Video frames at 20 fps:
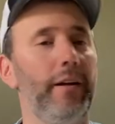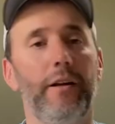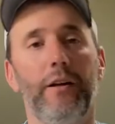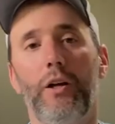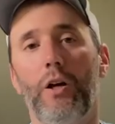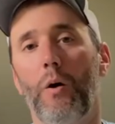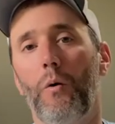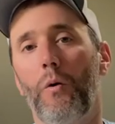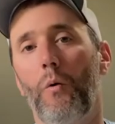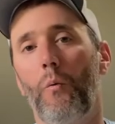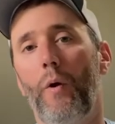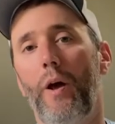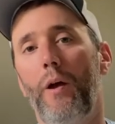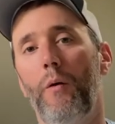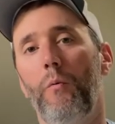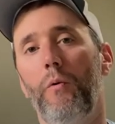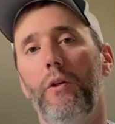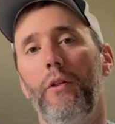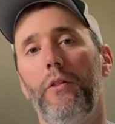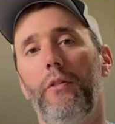going away
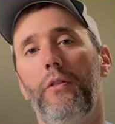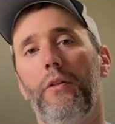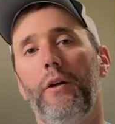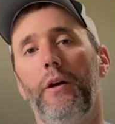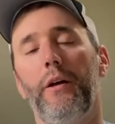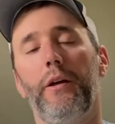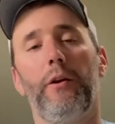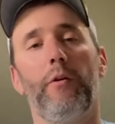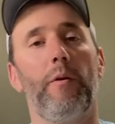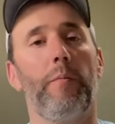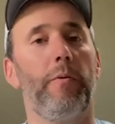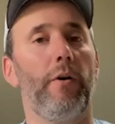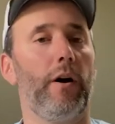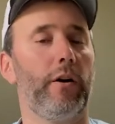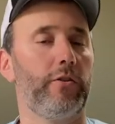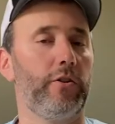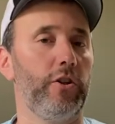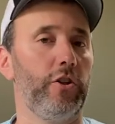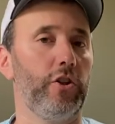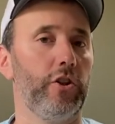with your
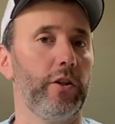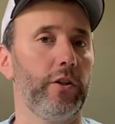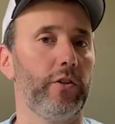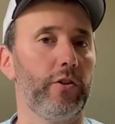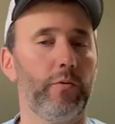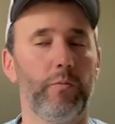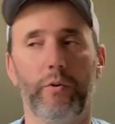epoxy jigs